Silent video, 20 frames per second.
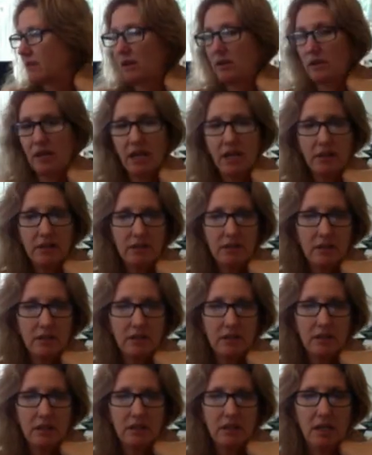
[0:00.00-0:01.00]
Okay?
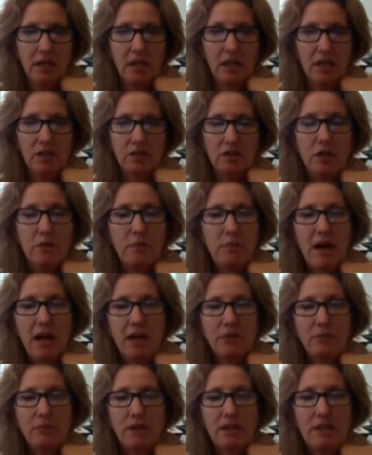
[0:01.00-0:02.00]
2
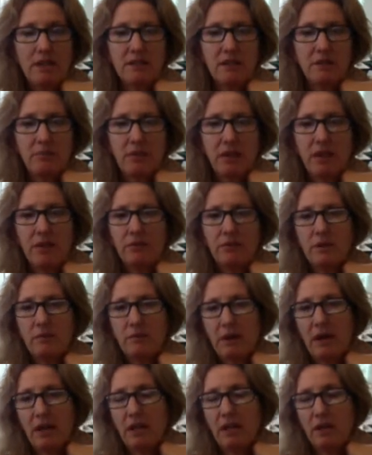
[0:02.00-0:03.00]
pathways of blood through the
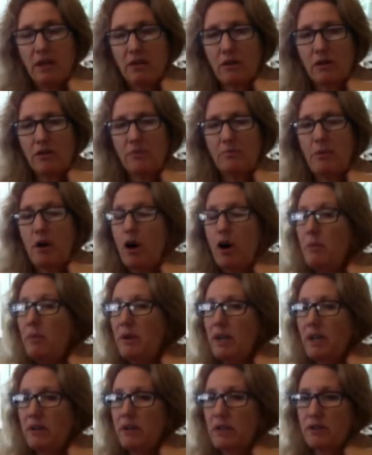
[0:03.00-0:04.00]
body are called the
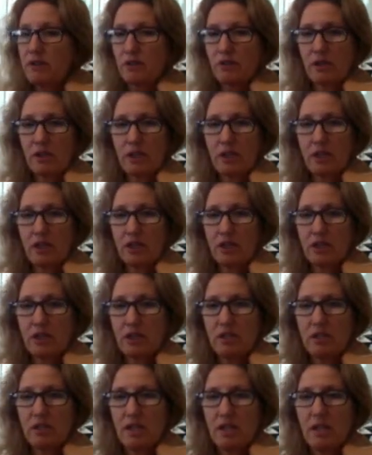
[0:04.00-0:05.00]
pulmonary
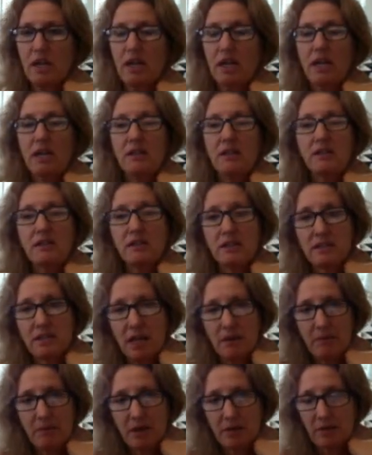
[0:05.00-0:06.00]
circulation and the
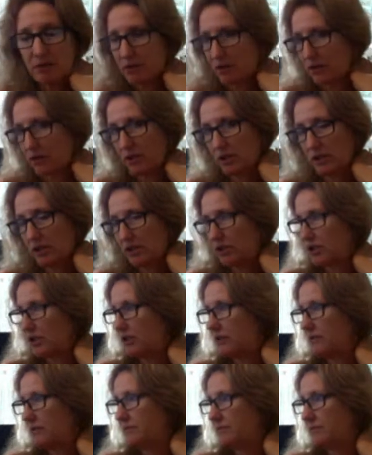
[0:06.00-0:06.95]
systemic circulation.